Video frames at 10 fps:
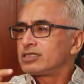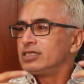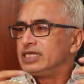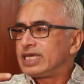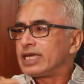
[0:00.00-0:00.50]

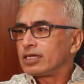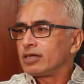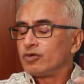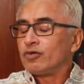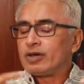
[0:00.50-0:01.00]
tenth
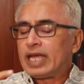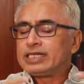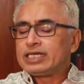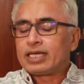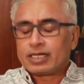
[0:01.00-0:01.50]
decade,
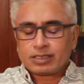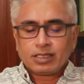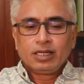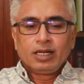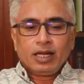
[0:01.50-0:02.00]
well, a
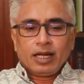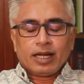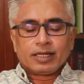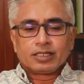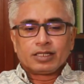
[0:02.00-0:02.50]
decade,
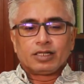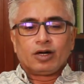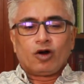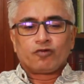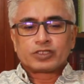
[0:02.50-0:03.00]

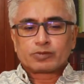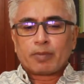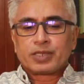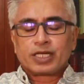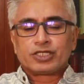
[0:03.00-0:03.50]
and
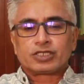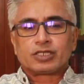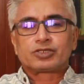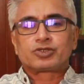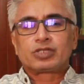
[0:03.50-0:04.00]
of its
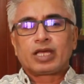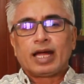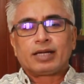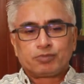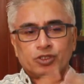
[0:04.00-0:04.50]
publication. And
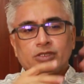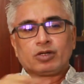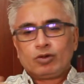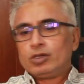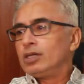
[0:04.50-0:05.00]
so they had
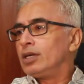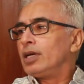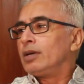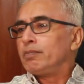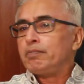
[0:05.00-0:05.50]
put the
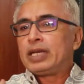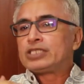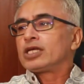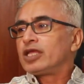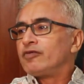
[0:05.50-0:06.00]
whole
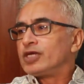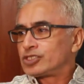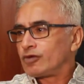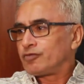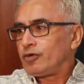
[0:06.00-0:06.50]
major
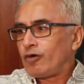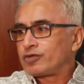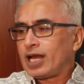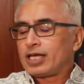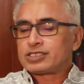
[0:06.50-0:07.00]
events of,
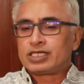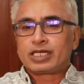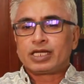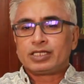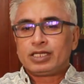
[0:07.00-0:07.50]
of
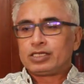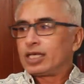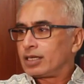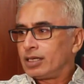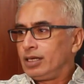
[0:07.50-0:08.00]
last decade
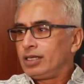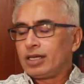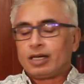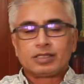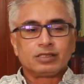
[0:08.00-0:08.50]
in their
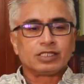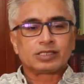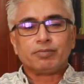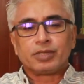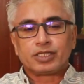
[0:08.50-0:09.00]
uh,
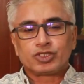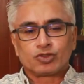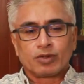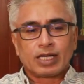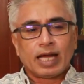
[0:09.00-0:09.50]

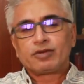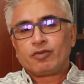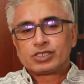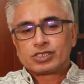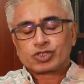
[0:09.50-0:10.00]
December issue.
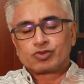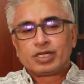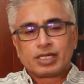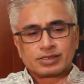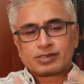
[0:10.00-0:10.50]
And I was
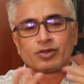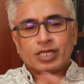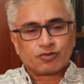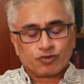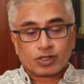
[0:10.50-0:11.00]
a student, I
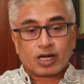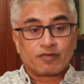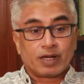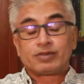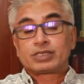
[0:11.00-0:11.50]
saw that
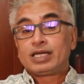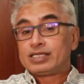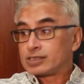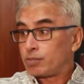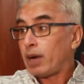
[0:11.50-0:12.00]
photograph and I
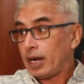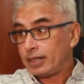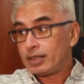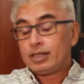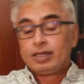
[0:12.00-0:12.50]
was really
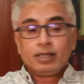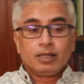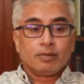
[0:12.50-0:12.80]
inspired